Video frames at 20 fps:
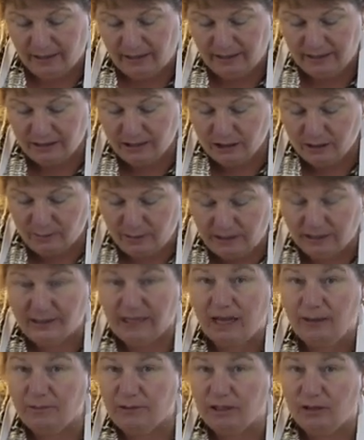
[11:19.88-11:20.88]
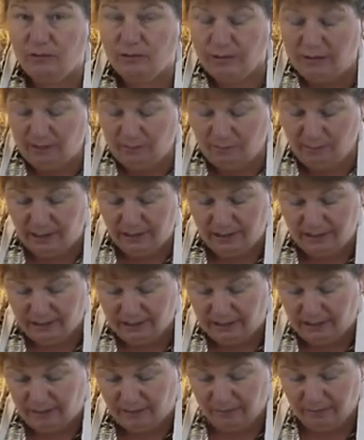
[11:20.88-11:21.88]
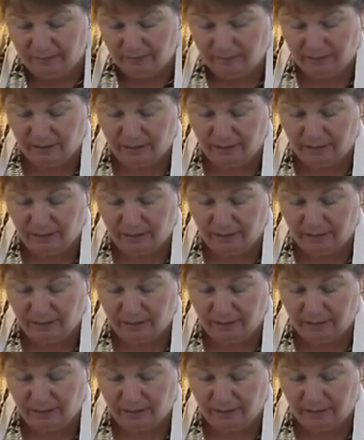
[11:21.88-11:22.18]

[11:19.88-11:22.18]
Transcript: and it smells absolutely amazing.